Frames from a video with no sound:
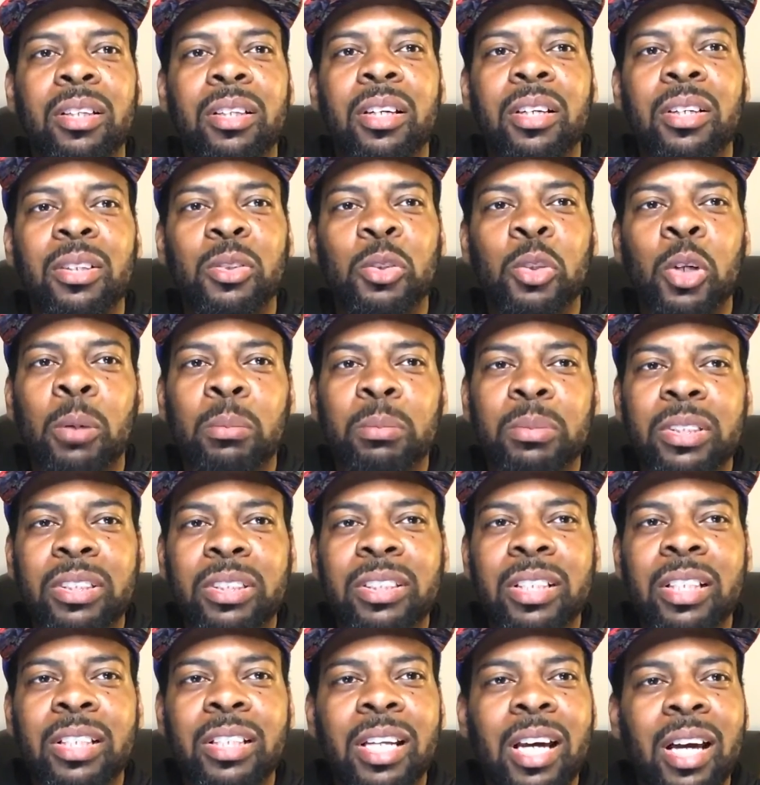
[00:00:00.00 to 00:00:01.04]
Trump just
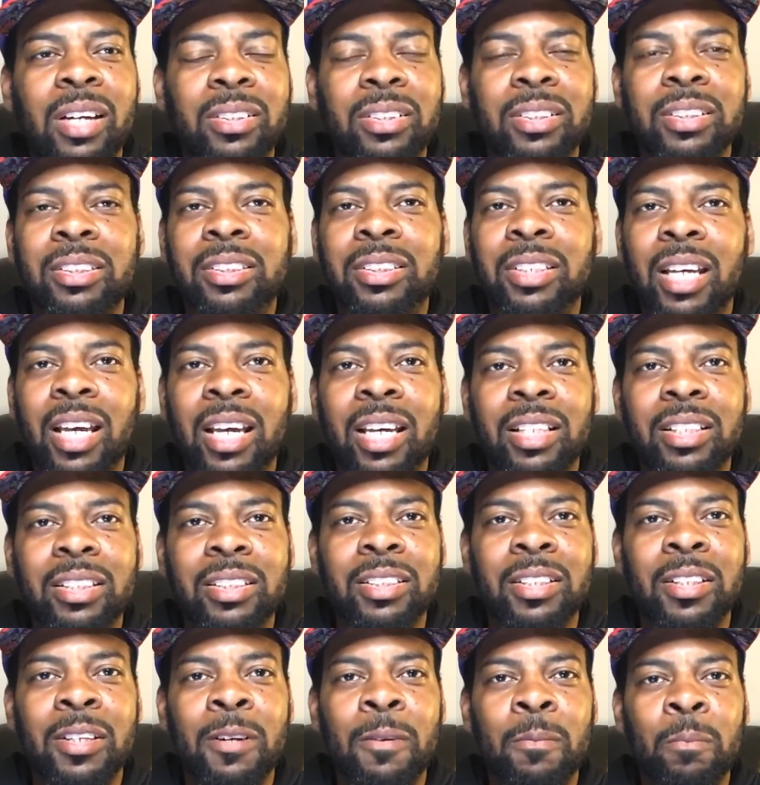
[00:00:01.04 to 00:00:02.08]
sent out these
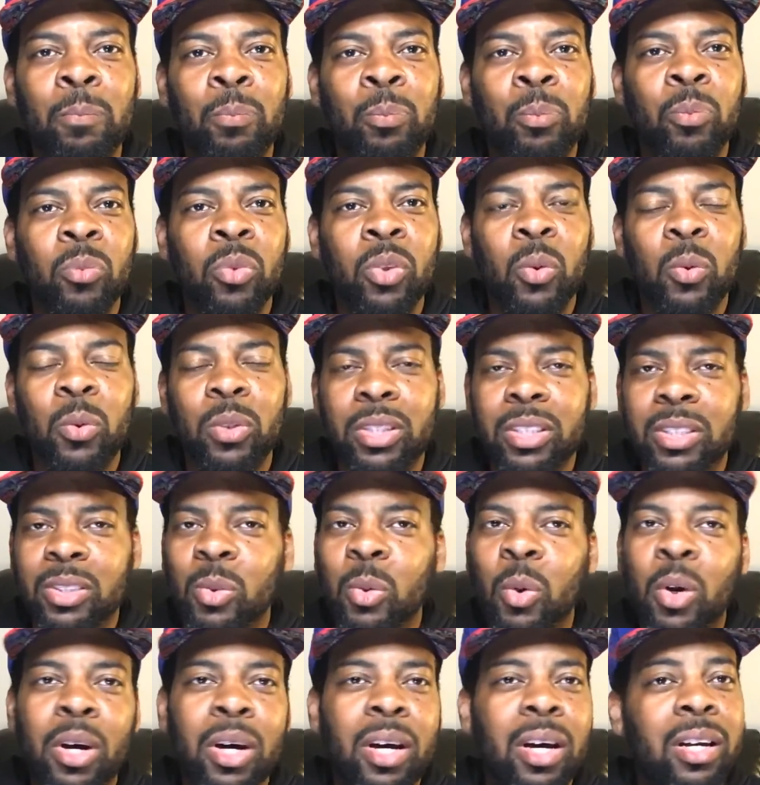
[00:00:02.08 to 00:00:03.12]
checks with this
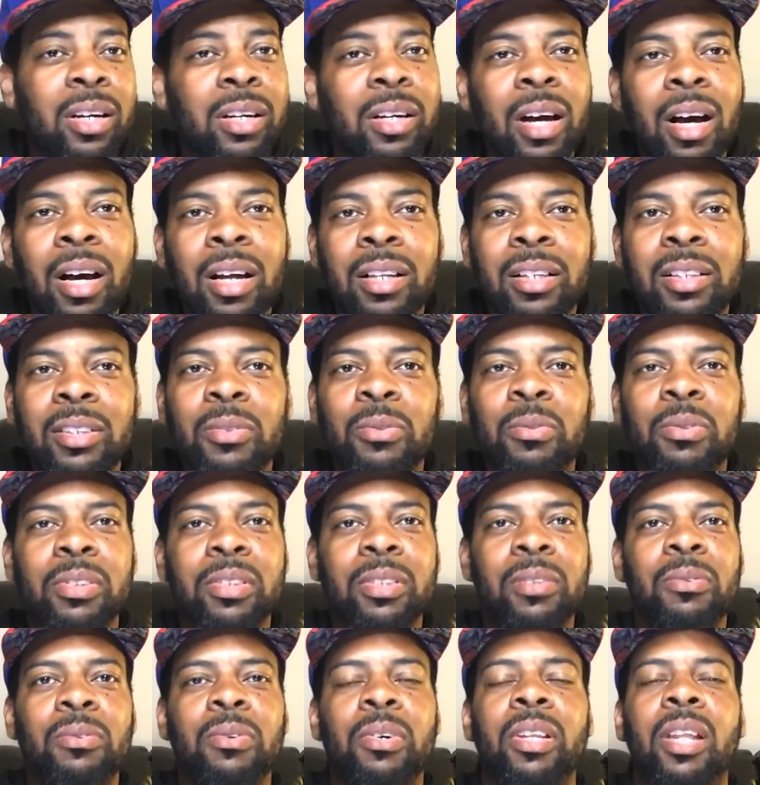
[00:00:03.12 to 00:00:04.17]

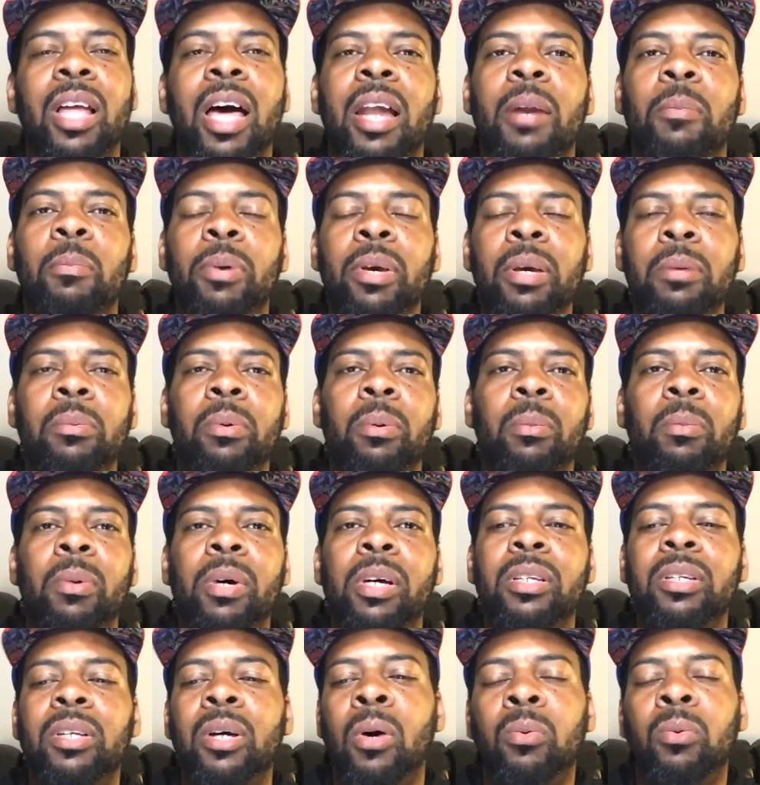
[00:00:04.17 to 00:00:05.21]
$1,200 for a lot of people,
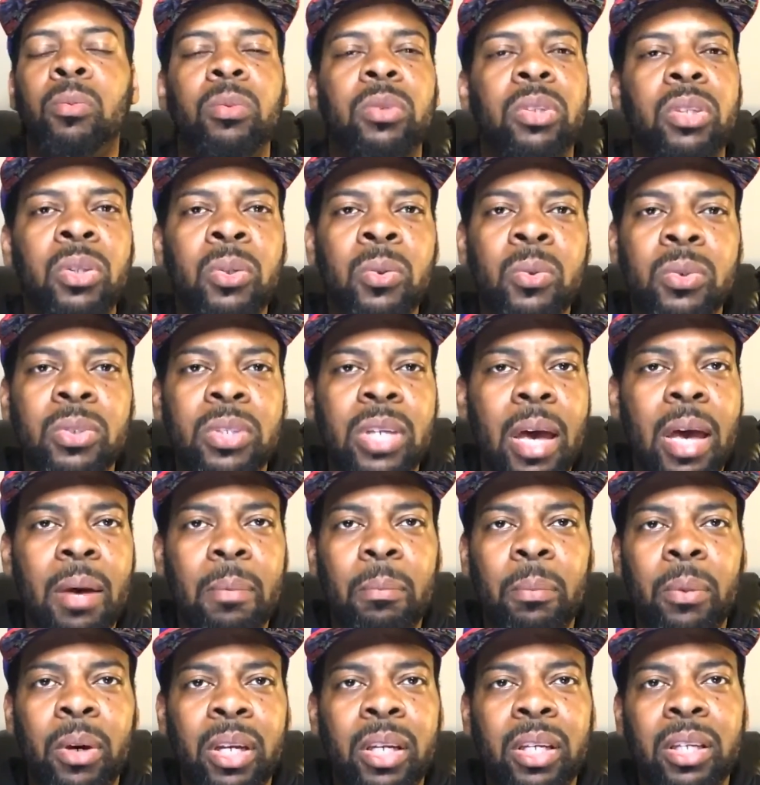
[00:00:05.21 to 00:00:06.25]
but don't use that
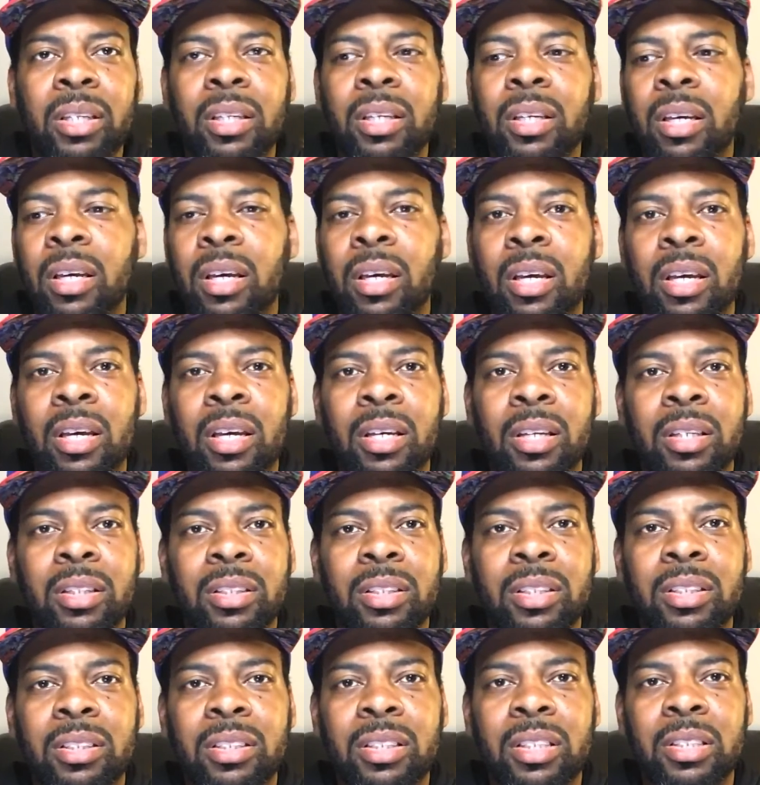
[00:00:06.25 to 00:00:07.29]
money
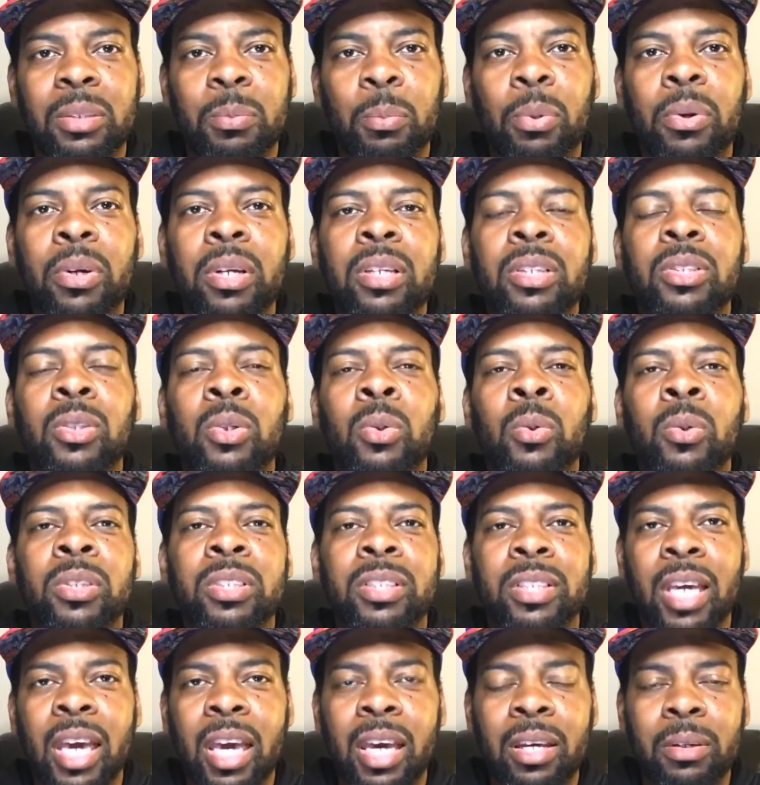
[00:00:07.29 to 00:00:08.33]
to just put into a
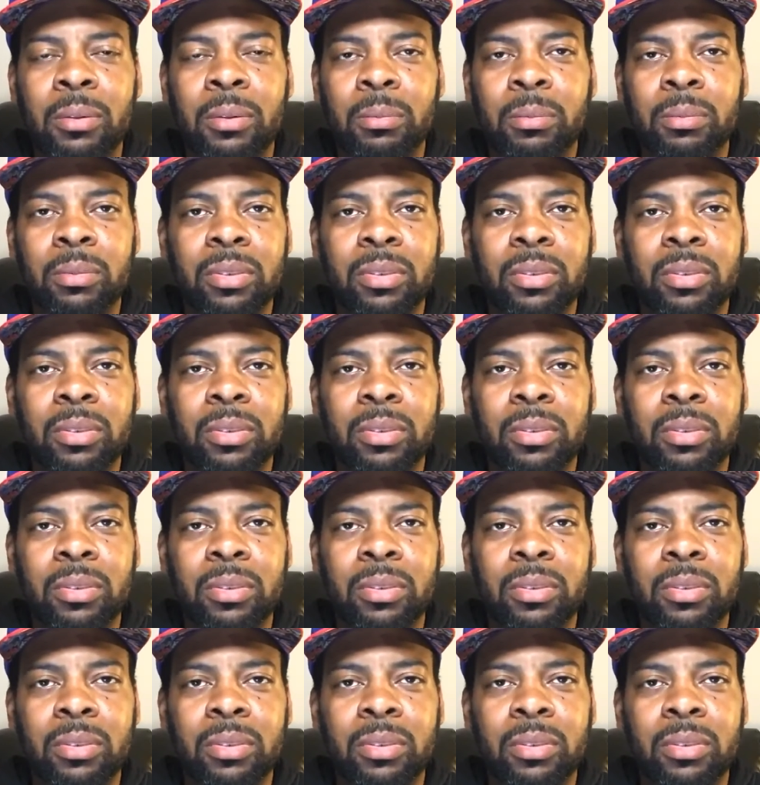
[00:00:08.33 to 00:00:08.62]
scam.